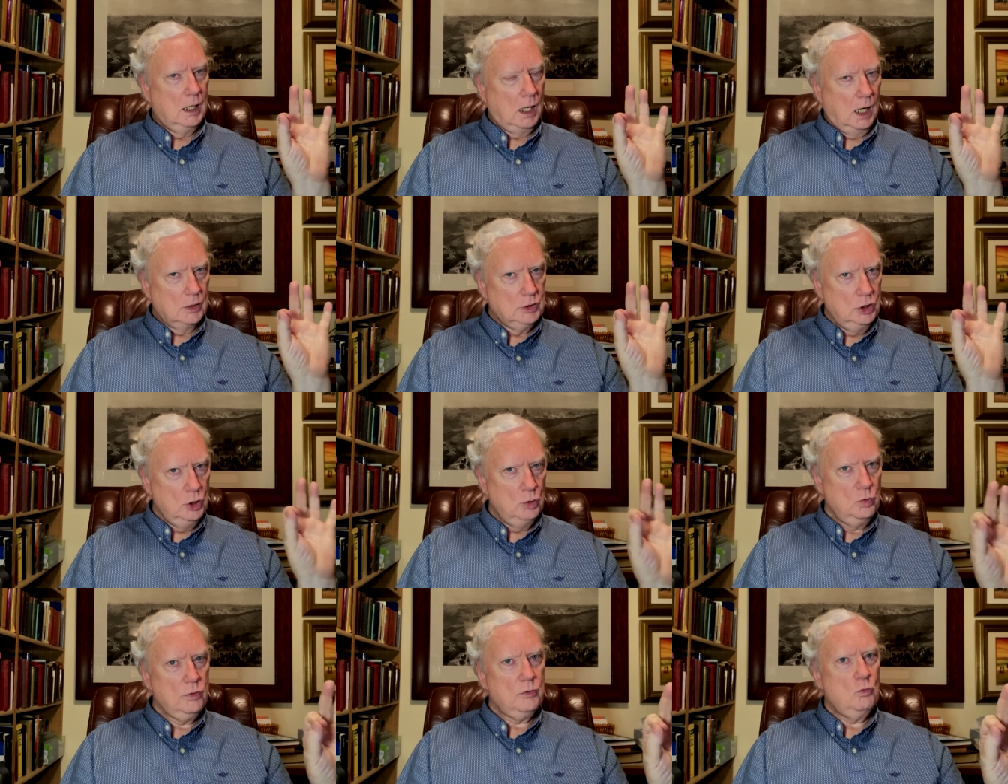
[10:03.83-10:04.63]
Are
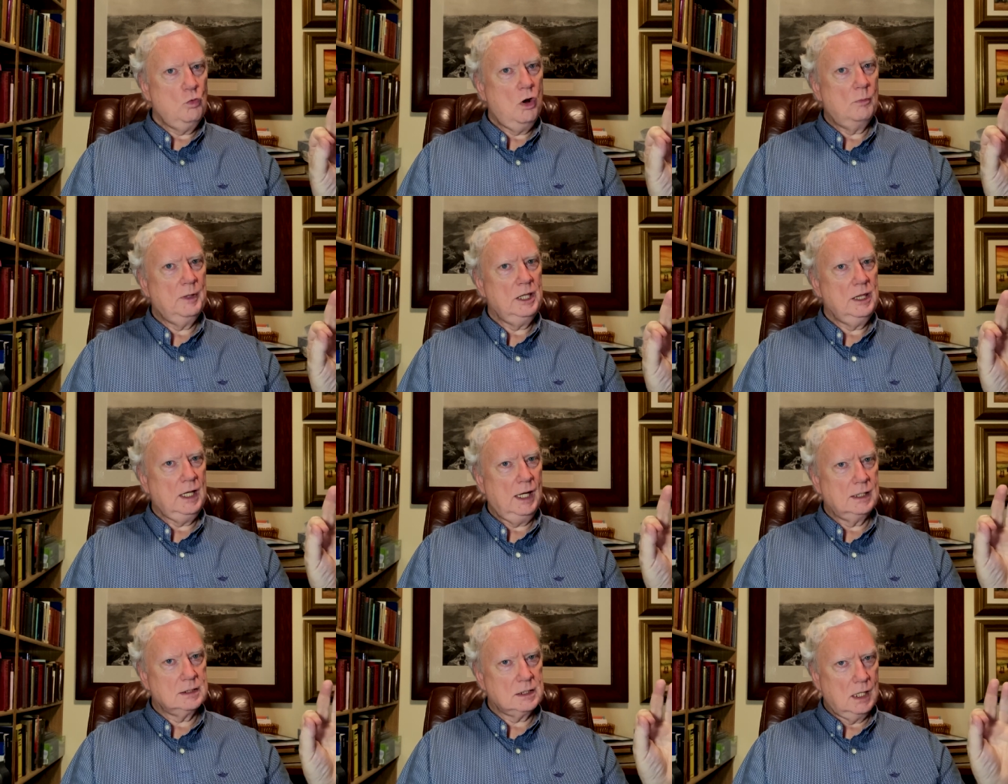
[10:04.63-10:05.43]
you the woman
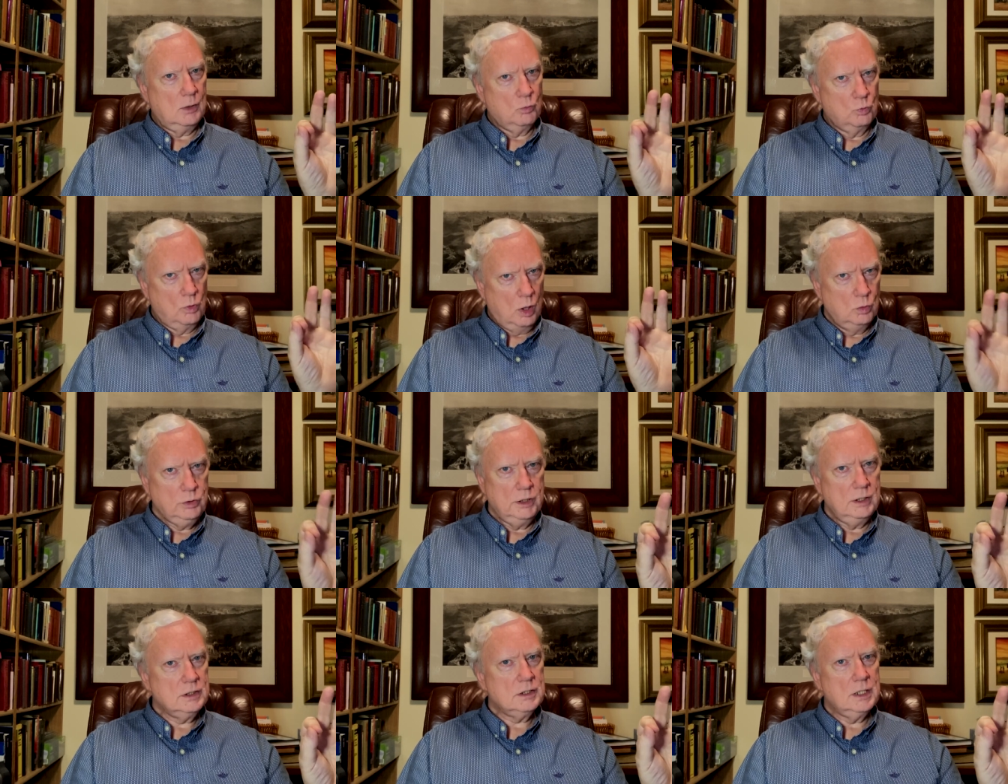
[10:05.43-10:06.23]
that uh,
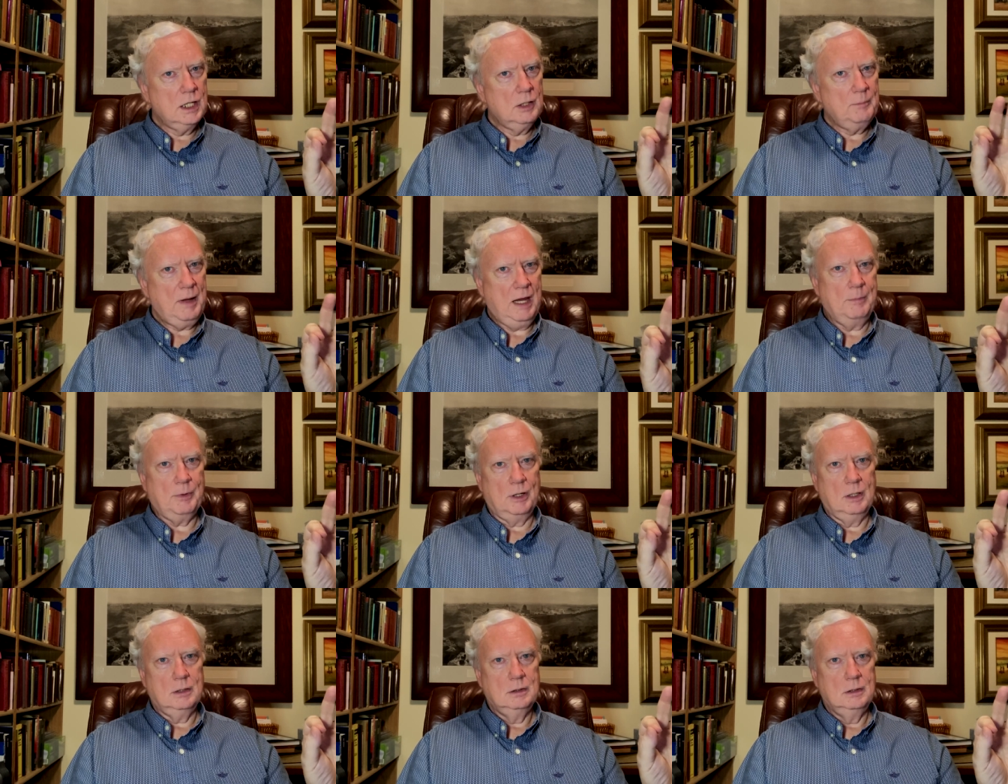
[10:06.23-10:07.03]
wrote this little
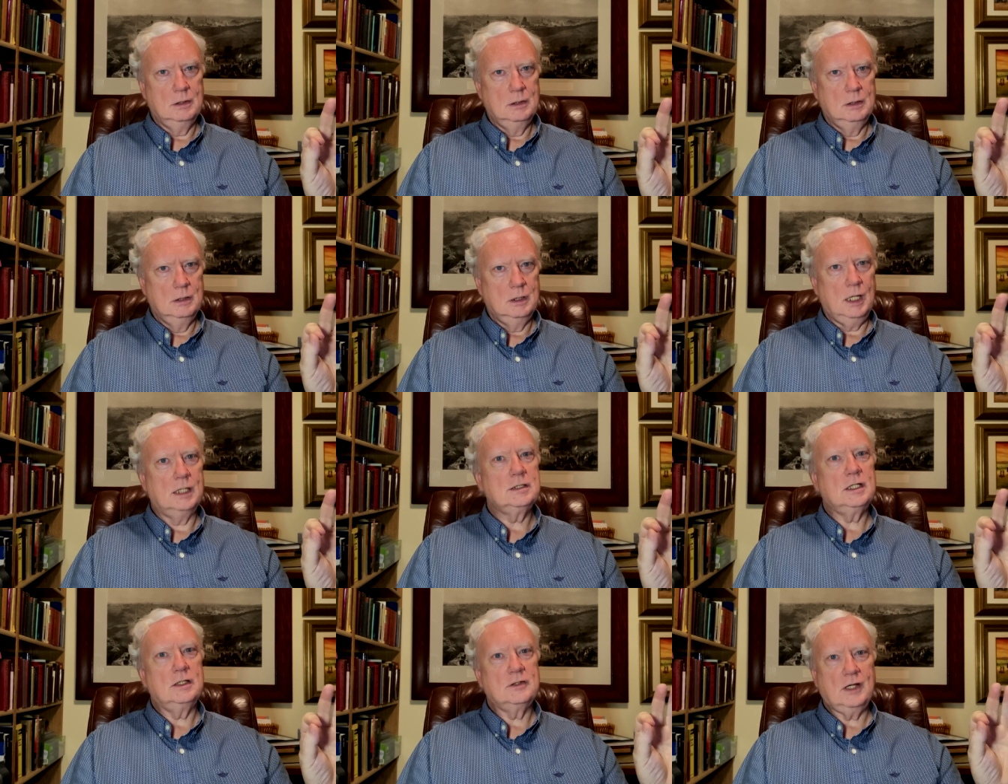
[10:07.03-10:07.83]
paper?"
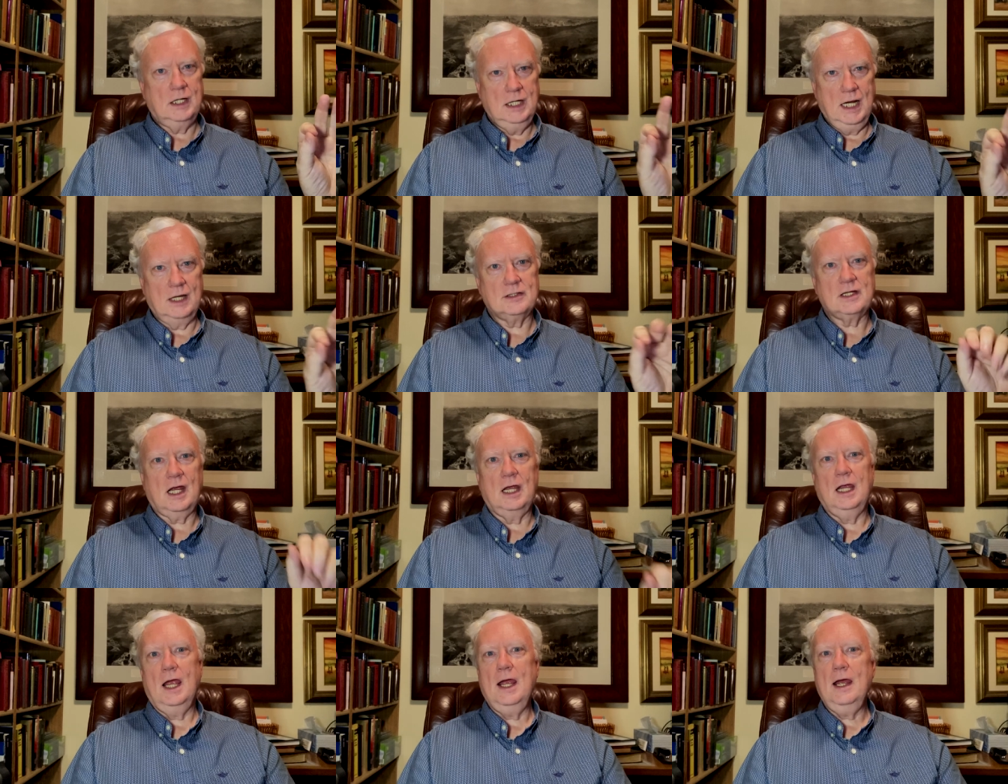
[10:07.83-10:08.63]
And she said, "Yes,
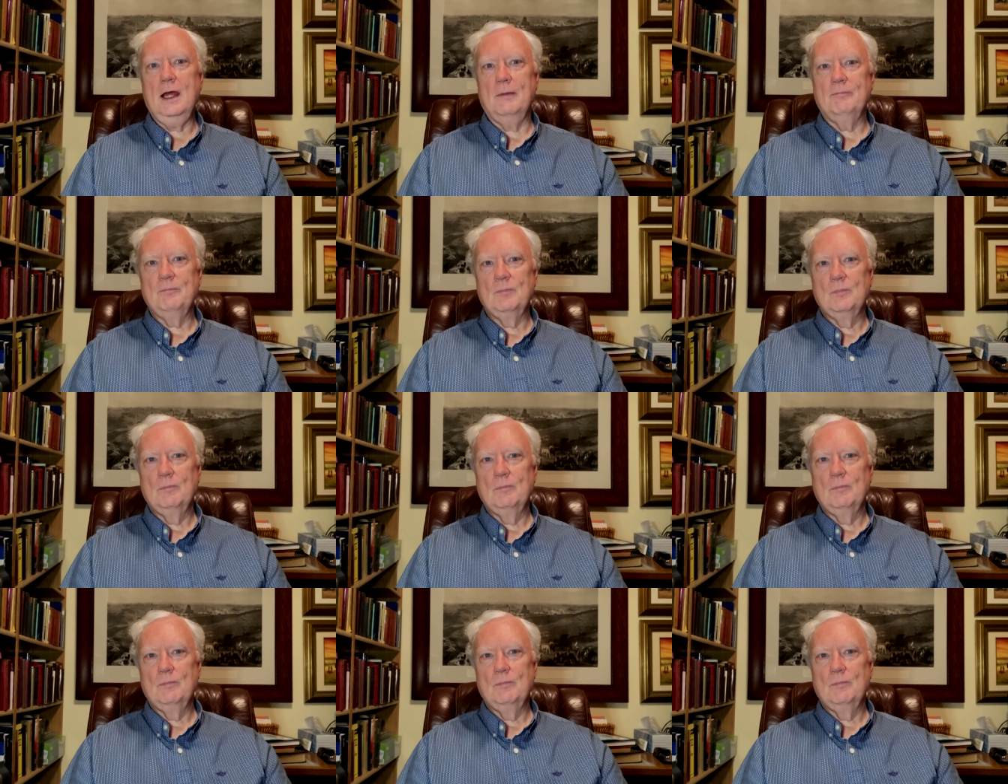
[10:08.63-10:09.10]
I am."